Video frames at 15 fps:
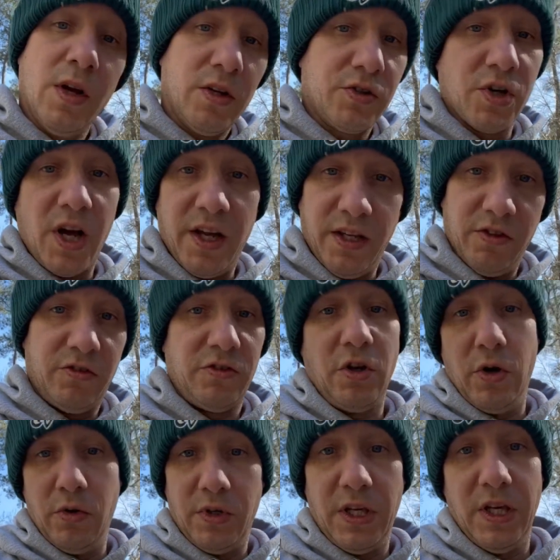try and
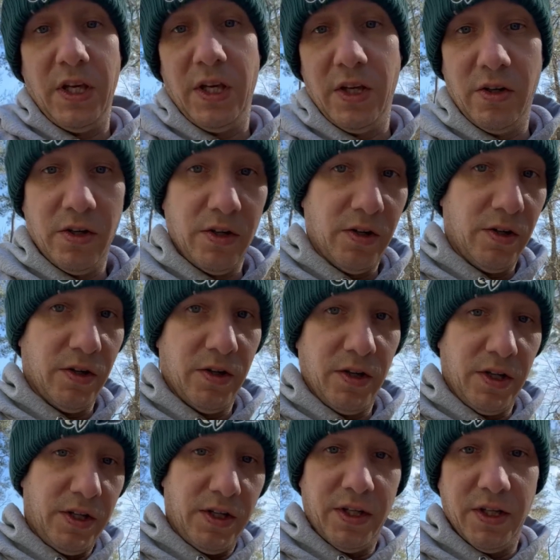stoke it
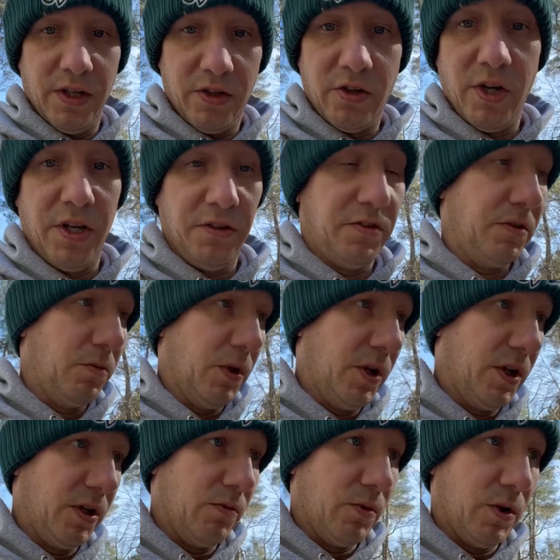or get crazy with
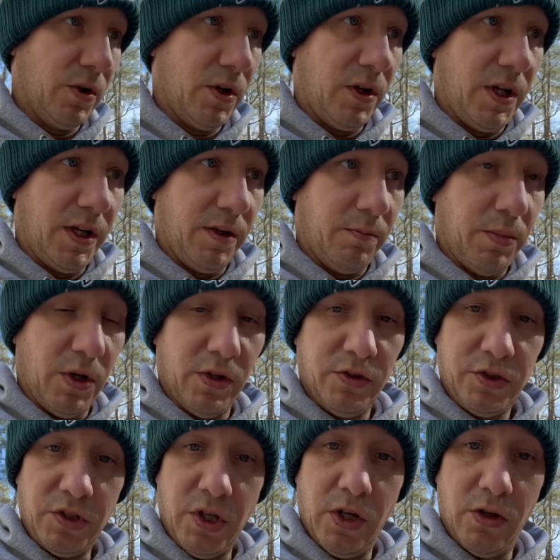it. We're going to let it burn
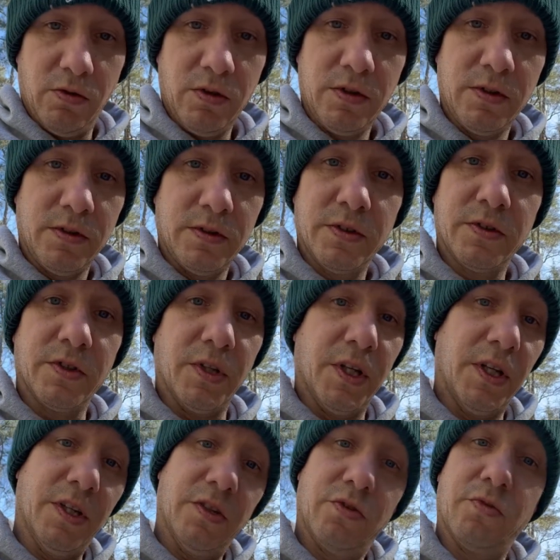slow so
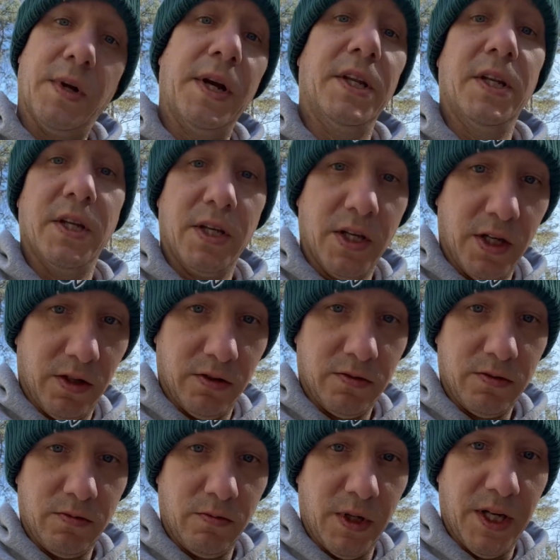that it's ready to go
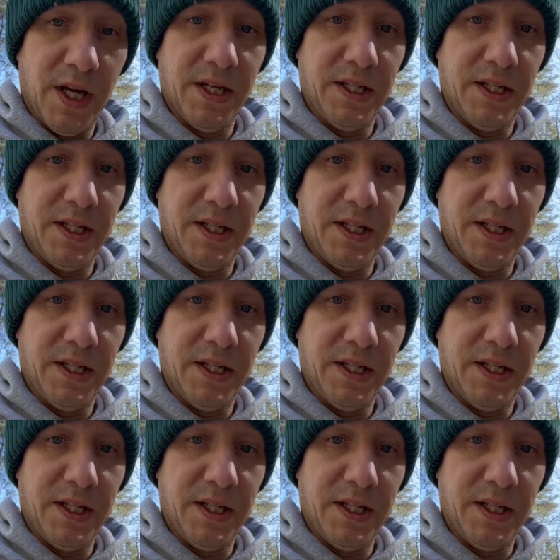when I